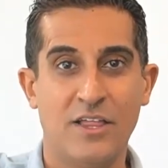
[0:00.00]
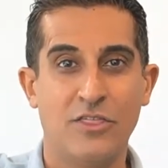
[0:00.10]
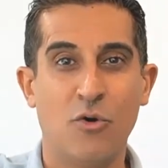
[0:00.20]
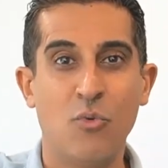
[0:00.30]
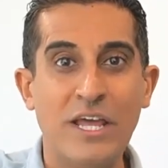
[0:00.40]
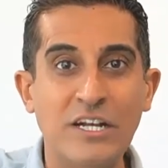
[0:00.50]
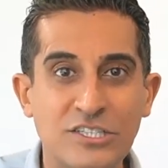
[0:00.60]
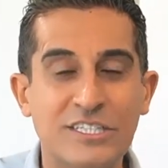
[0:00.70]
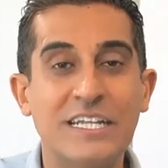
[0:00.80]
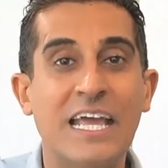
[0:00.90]
The
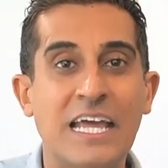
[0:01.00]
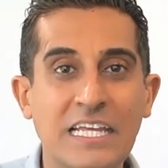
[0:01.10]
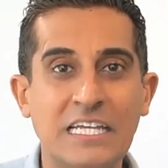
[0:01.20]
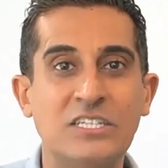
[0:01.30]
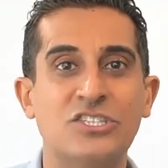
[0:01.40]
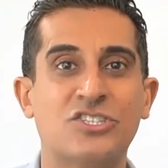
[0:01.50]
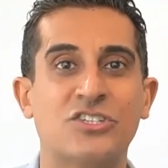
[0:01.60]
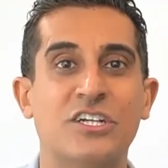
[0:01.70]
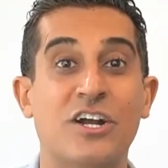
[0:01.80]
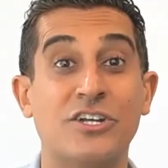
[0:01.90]
winners in any
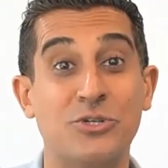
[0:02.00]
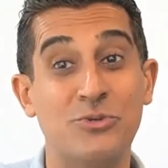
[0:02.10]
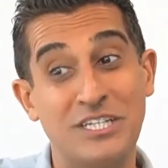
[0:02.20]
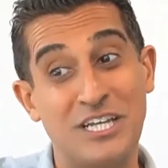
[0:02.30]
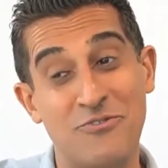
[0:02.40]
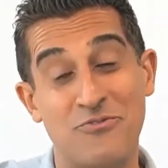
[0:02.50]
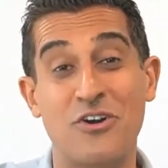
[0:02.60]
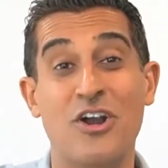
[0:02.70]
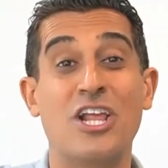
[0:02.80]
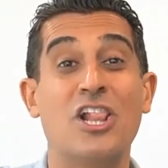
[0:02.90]
industry are doing it
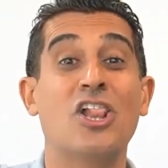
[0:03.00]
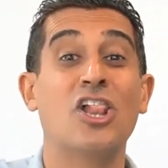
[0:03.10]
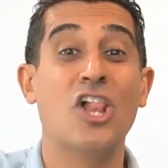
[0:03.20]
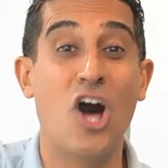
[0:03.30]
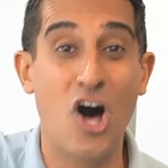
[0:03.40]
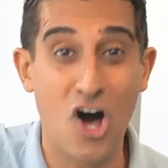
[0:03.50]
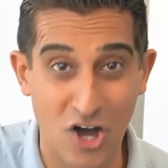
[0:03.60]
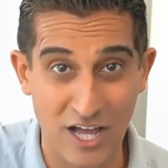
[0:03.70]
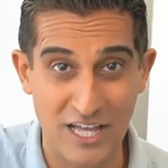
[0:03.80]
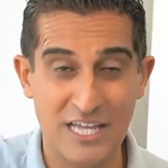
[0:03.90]
for a
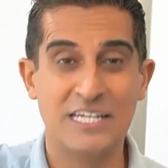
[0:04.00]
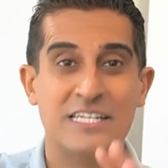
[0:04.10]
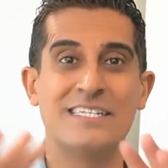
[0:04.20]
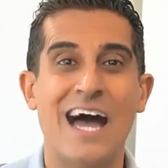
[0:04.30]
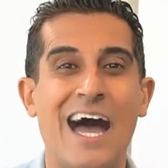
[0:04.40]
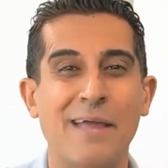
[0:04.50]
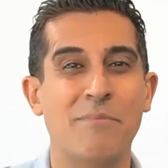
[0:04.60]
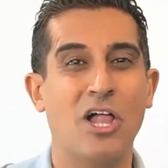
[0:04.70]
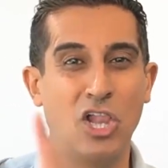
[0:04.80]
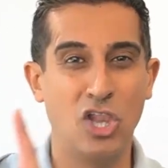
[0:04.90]
long time,
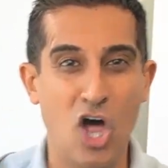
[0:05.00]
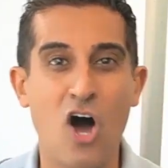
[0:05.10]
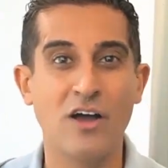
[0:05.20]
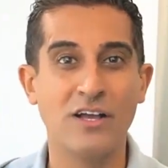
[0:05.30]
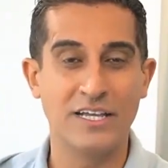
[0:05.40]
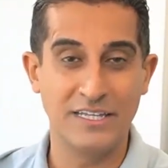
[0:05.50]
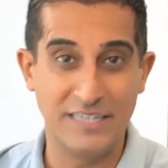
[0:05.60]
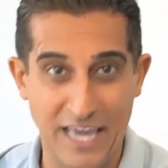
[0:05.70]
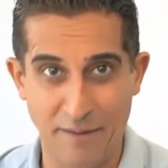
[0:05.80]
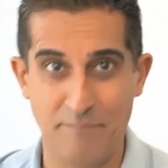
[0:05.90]
long
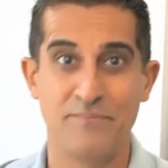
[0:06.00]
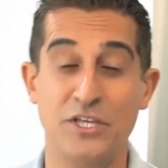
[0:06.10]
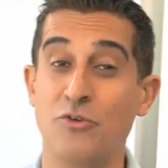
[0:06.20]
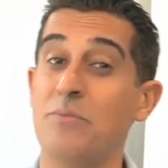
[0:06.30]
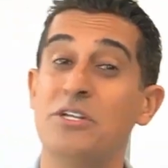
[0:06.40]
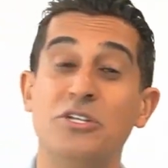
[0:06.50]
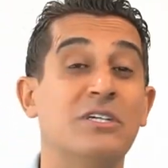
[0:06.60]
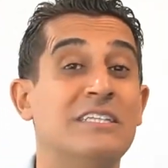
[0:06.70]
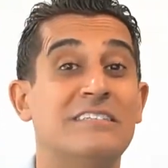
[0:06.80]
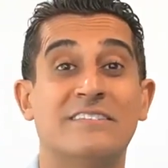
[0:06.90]
game. We've been
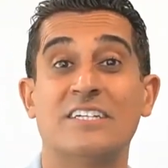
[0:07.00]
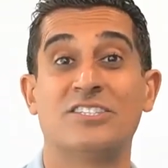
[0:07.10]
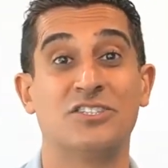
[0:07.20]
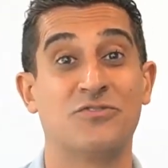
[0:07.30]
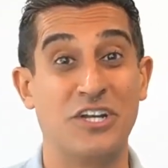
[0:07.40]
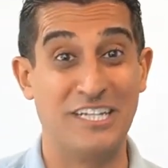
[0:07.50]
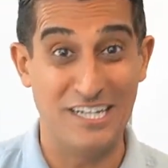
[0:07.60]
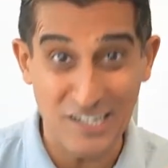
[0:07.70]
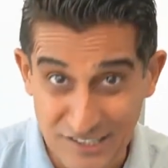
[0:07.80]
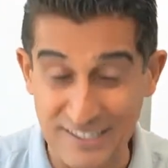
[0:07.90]
doing these sessions for
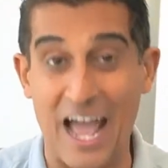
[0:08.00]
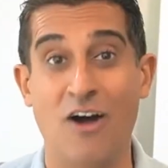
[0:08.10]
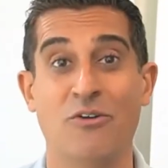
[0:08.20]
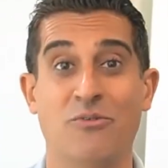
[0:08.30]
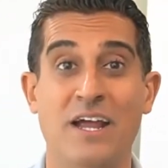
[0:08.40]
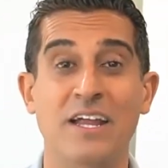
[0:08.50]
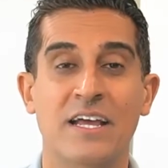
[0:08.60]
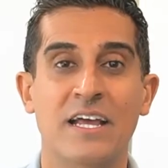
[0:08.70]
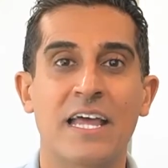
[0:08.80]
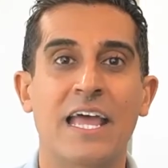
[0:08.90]
years now, right?
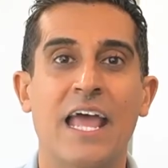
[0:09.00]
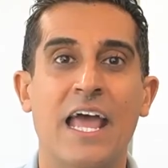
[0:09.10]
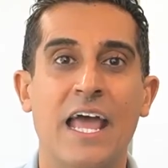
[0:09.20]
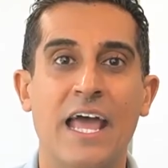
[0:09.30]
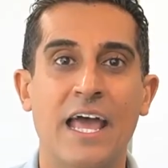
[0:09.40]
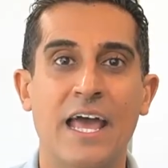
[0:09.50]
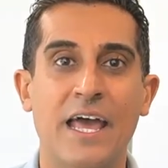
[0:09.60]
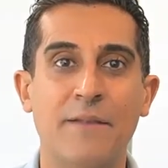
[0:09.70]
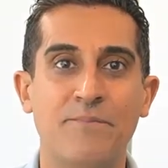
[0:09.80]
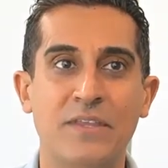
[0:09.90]

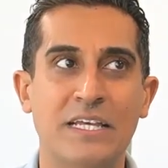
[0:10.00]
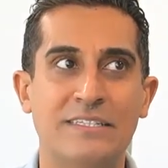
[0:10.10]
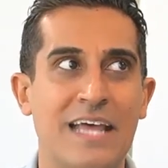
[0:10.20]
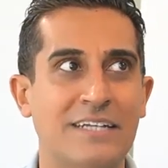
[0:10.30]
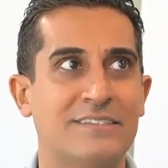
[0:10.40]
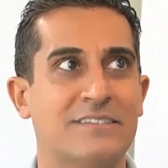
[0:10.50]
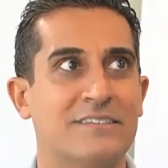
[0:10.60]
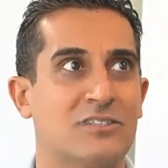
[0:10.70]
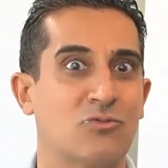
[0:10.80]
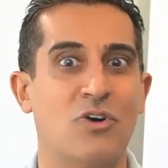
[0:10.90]
And it's not just
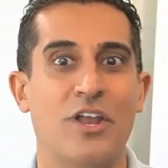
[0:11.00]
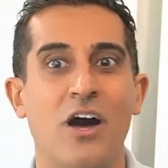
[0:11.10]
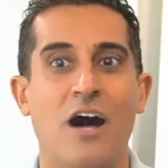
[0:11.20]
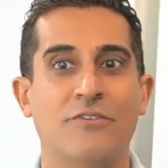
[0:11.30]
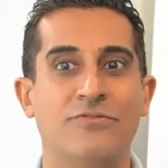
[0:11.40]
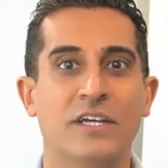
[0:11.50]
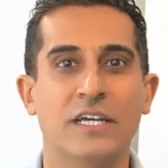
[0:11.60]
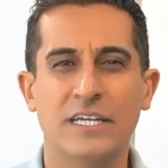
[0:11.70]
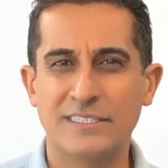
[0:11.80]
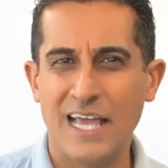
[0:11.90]
this one-off.
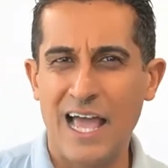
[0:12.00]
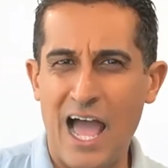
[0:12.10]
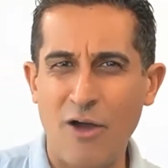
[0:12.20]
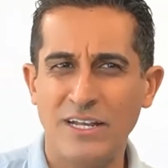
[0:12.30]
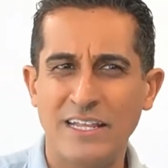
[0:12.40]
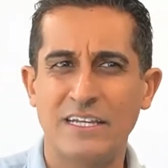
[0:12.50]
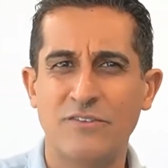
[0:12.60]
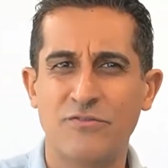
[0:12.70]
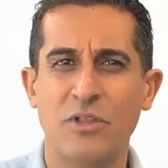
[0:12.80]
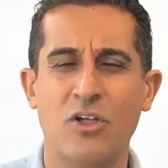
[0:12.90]
It's how can I think
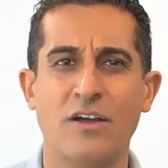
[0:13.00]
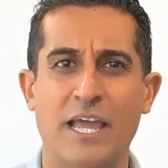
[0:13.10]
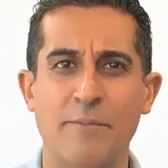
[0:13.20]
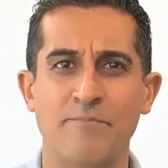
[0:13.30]
from the long game?